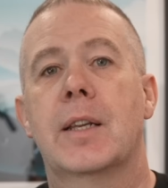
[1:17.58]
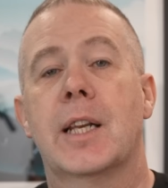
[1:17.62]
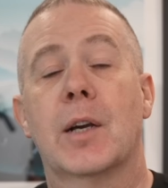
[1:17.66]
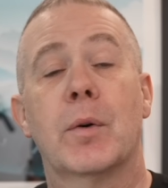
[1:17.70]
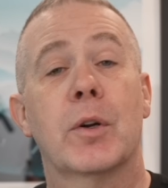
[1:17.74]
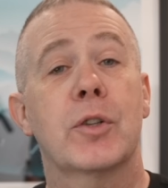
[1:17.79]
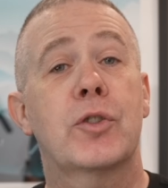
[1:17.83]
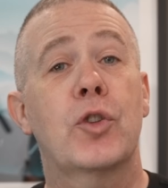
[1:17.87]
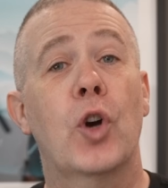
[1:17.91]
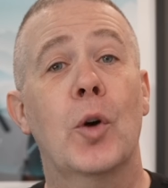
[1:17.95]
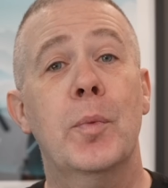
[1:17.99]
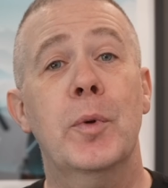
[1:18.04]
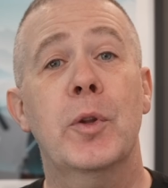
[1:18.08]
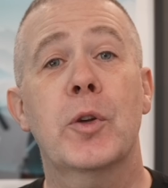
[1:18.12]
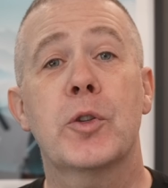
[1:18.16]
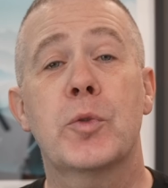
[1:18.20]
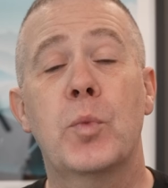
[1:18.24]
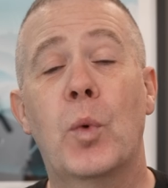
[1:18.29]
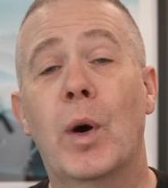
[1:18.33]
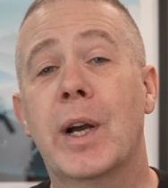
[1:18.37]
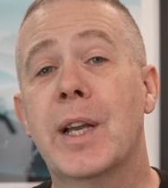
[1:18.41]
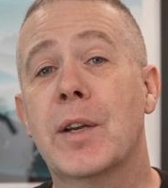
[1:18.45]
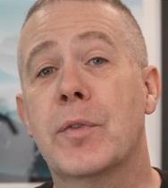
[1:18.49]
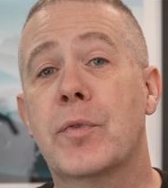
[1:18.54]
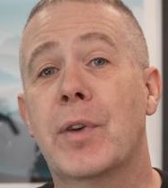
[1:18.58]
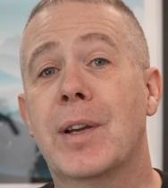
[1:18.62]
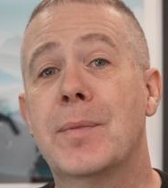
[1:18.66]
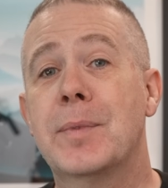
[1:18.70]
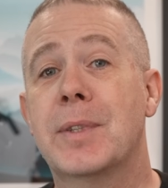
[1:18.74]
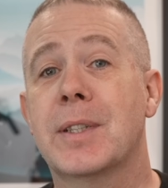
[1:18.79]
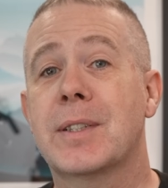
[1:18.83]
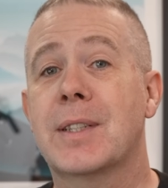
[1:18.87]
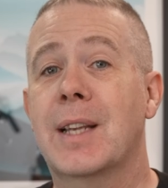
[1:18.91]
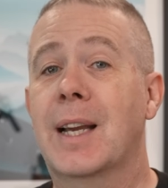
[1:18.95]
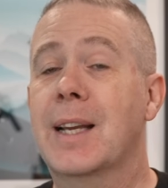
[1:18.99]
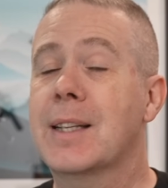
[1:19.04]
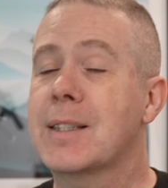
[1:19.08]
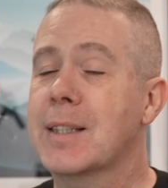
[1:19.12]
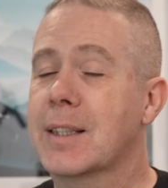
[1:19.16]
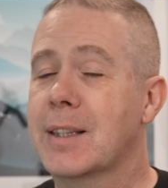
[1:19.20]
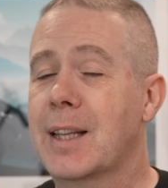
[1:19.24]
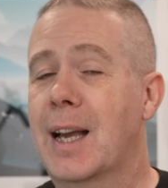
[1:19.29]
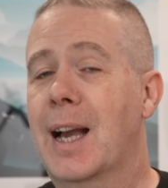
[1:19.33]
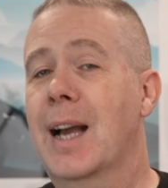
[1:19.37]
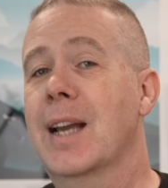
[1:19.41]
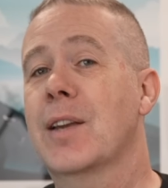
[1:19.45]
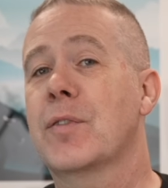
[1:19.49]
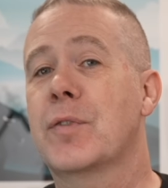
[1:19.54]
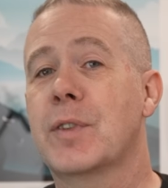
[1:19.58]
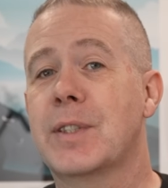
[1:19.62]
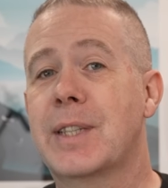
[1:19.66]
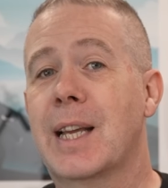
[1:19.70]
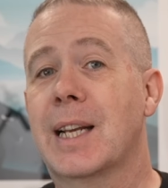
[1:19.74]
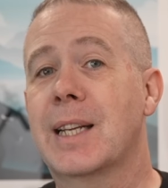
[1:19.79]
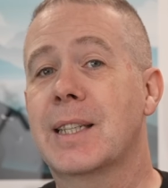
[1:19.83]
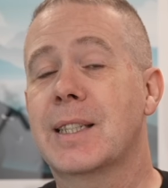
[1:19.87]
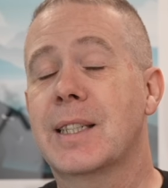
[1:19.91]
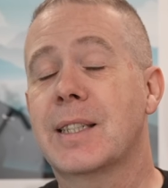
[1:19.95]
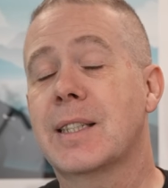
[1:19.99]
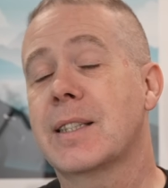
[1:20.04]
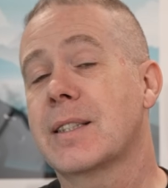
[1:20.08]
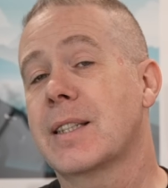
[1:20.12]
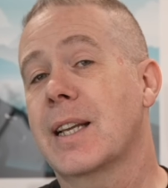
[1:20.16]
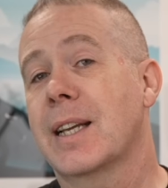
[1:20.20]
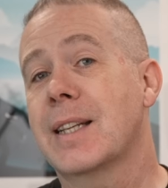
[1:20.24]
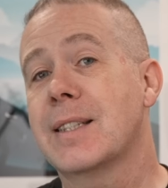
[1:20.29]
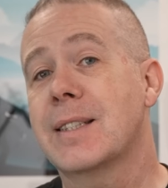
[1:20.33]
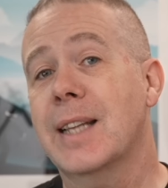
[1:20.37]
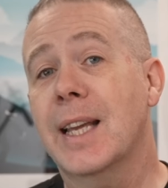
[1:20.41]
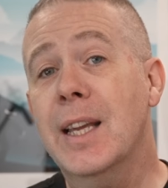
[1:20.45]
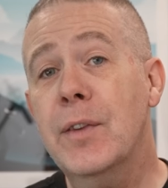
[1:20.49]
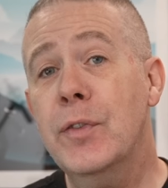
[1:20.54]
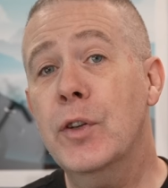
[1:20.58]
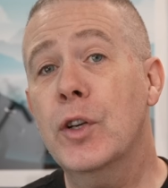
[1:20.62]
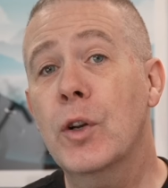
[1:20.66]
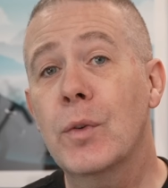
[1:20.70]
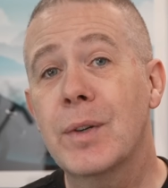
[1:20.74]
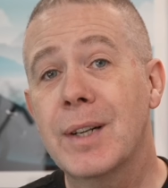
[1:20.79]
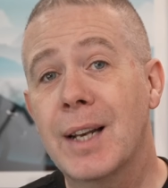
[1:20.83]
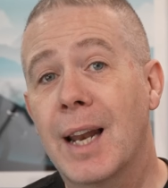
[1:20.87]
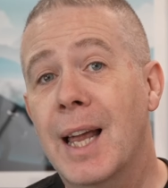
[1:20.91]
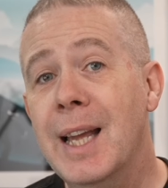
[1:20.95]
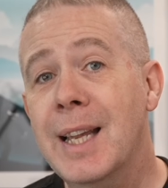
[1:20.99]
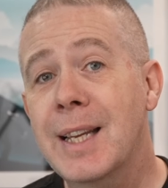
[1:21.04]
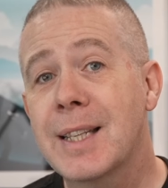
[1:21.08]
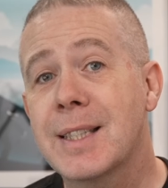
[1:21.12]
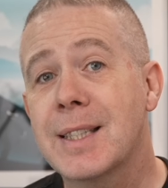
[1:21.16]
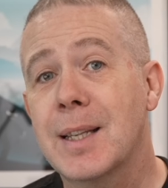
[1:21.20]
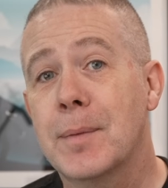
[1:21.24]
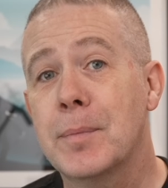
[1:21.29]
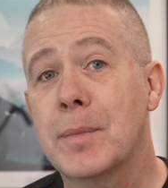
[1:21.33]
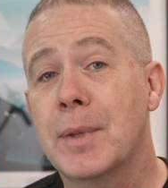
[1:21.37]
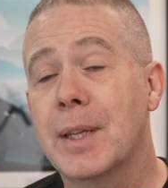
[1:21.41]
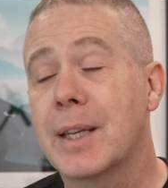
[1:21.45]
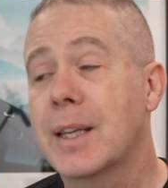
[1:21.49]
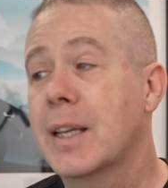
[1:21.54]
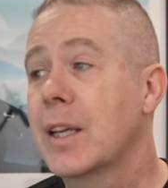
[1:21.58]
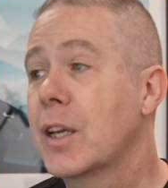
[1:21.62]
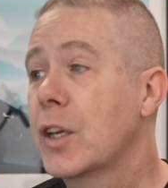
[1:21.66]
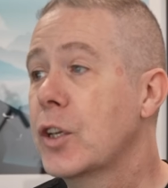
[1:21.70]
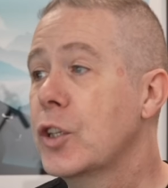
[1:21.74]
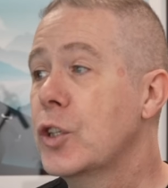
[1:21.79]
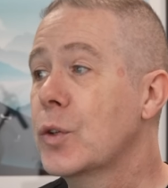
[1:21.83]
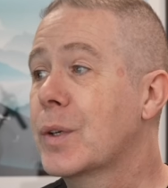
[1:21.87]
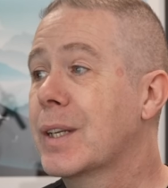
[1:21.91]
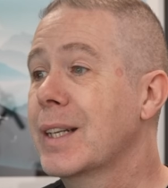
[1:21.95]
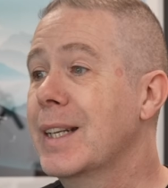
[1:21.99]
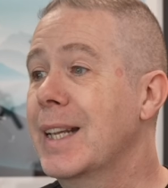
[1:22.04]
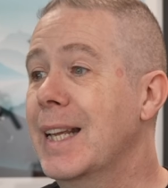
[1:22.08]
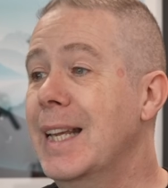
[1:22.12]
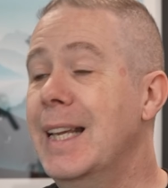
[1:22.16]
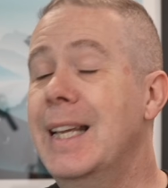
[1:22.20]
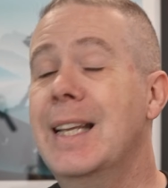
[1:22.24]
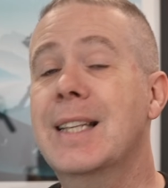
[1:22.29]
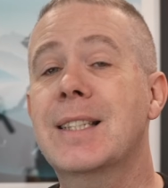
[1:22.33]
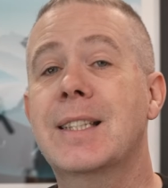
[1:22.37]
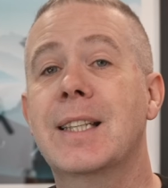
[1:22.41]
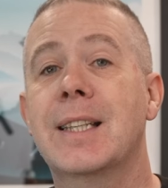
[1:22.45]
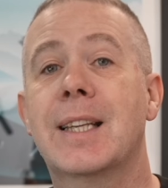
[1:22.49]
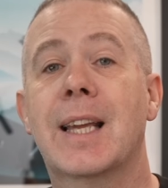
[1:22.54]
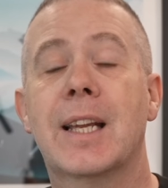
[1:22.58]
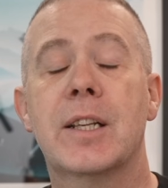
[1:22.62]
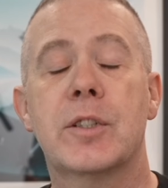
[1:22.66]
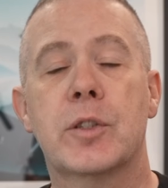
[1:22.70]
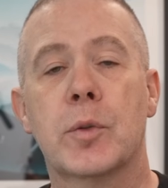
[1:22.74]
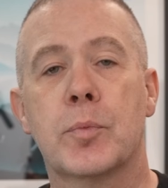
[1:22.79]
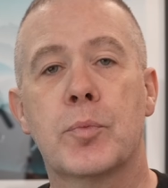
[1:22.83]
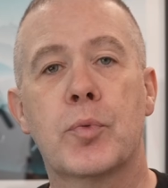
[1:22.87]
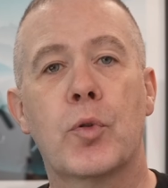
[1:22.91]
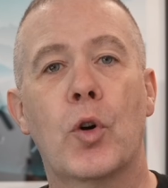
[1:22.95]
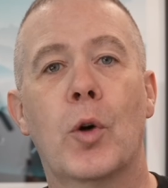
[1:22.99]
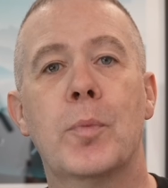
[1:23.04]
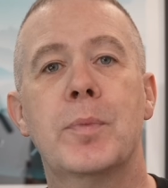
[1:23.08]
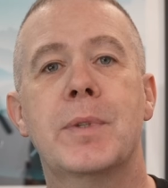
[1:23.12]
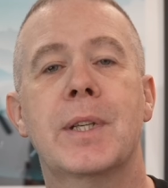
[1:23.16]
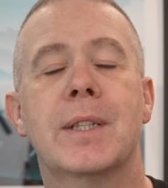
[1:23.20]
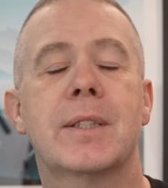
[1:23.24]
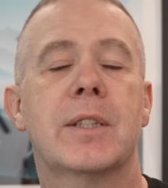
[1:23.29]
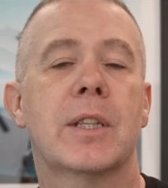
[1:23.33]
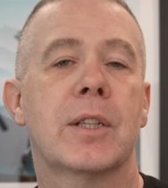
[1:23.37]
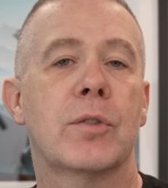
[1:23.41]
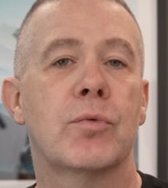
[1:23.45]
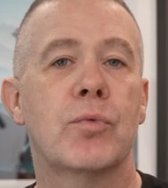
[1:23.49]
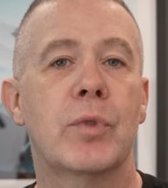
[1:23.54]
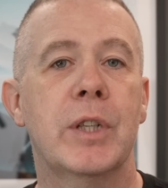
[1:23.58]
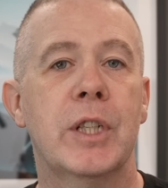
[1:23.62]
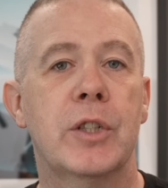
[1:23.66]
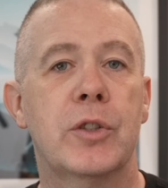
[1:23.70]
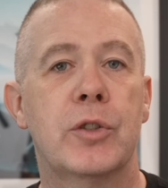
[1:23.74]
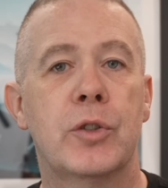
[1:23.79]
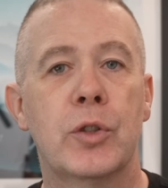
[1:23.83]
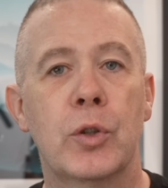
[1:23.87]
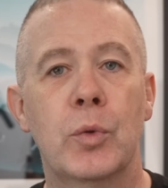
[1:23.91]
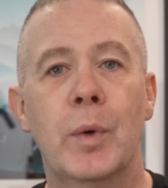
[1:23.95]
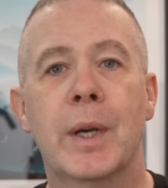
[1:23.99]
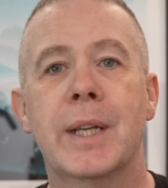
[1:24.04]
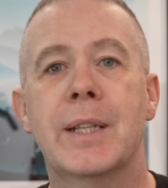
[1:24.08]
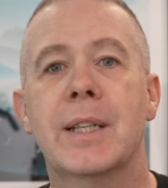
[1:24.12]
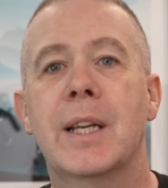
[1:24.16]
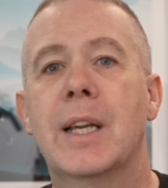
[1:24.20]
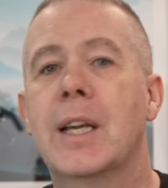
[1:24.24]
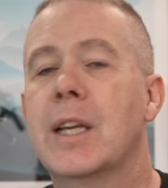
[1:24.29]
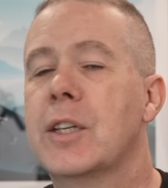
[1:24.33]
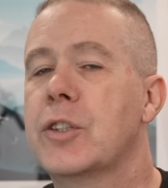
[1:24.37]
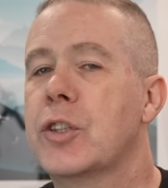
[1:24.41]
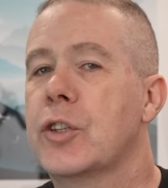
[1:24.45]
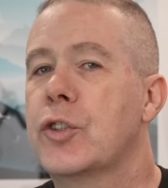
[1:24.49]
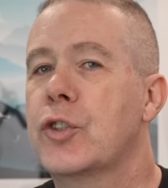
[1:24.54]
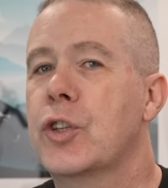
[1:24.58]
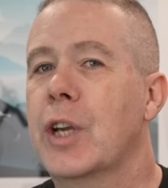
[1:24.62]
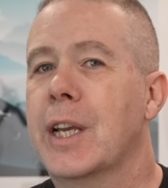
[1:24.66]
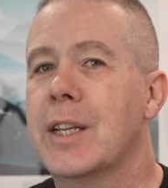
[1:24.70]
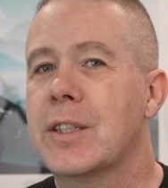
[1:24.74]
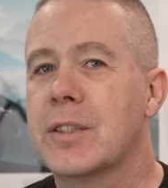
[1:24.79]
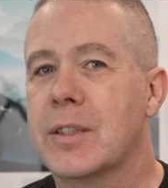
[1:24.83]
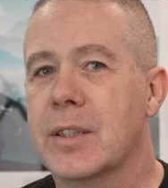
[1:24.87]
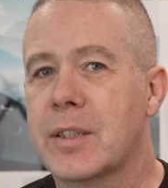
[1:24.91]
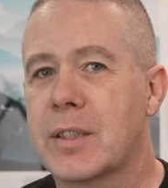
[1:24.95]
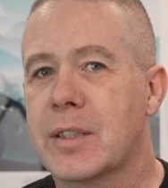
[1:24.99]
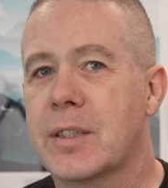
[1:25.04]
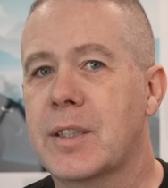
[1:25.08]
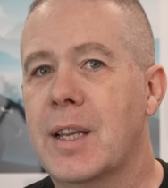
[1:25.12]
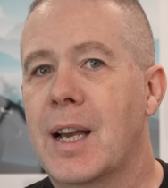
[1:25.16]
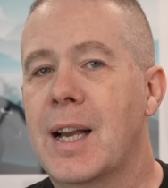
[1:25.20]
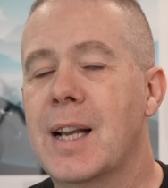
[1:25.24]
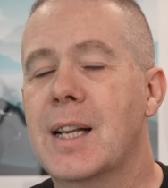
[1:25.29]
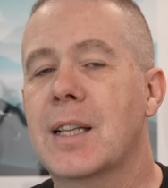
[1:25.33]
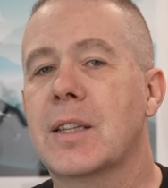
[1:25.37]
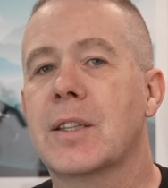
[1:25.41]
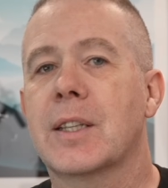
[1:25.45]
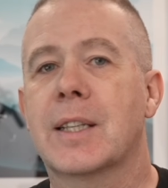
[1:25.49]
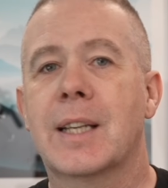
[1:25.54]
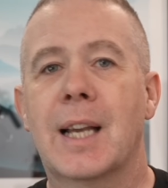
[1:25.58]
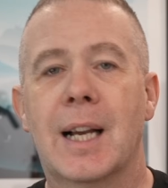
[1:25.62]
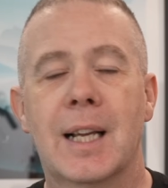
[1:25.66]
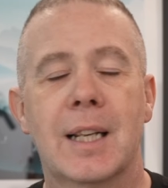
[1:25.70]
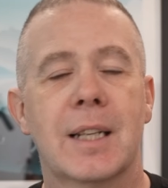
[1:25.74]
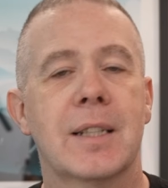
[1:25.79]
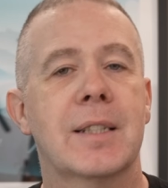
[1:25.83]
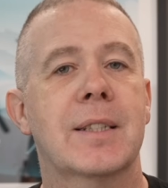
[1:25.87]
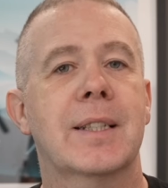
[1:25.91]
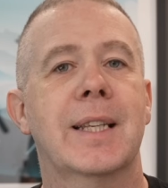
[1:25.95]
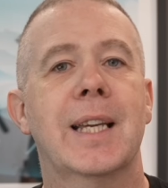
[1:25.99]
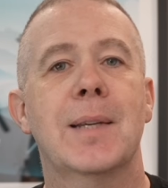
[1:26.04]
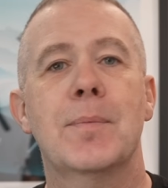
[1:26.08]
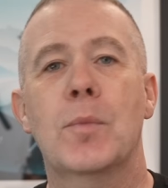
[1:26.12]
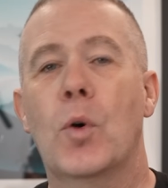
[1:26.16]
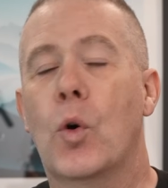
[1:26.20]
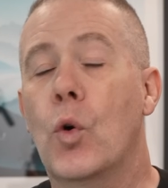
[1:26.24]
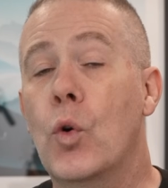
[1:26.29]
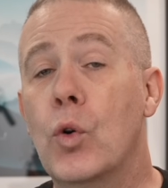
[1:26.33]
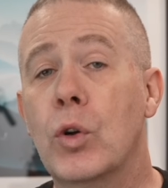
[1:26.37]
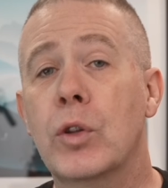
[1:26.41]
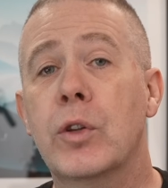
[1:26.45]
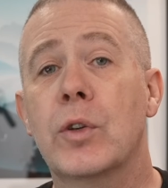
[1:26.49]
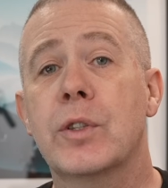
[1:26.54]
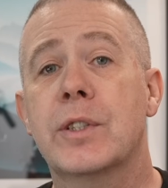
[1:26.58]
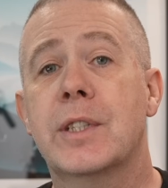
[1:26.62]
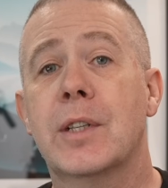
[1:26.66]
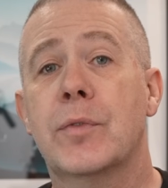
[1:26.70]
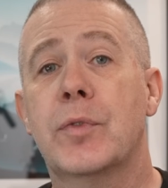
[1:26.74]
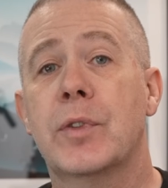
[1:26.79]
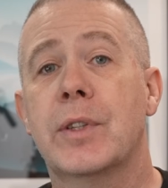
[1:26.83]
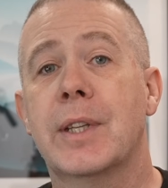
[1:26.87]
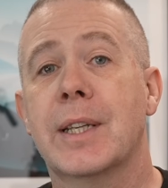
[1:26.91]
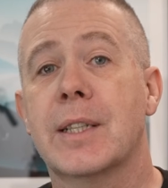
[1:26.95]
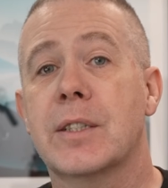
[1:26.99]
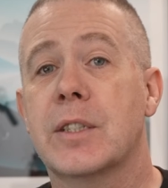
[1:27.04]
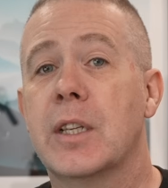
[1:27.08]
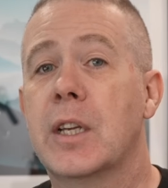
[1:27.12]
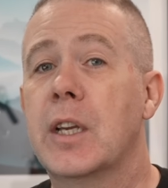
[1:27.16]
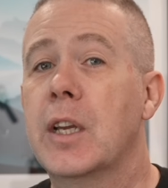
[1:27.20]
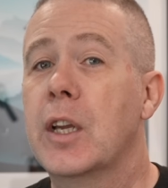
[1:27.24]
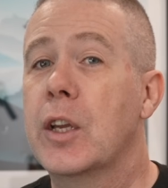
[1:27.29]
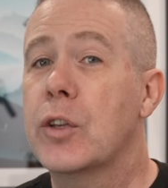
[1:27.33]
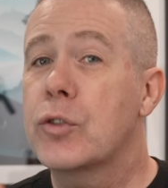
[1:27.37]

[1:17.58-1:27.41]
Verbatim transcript: Now, on top of those wireframe designs and the high fidelity designs, if you don't like something, you can easily get it to prompt it to redo it, to change the style, the color scheme, all those different things.